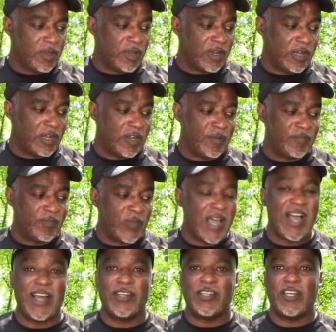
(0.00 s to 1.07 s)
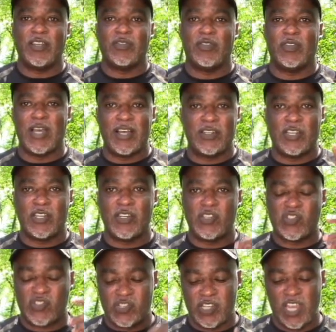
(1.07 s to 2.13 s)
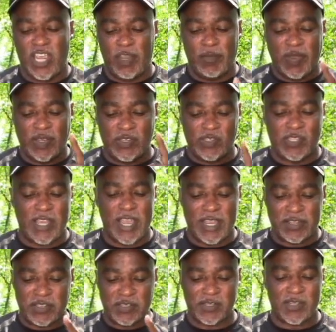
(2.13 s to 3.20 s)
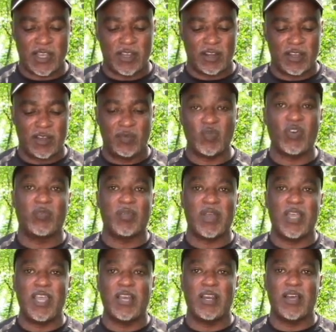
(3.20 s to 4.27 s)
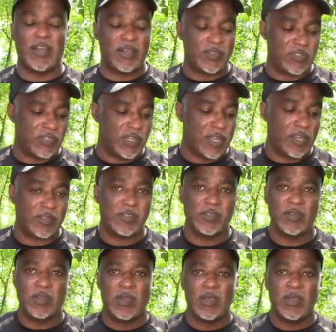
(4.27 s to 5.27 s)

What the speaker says: I did the same exact setup with my Halon 6,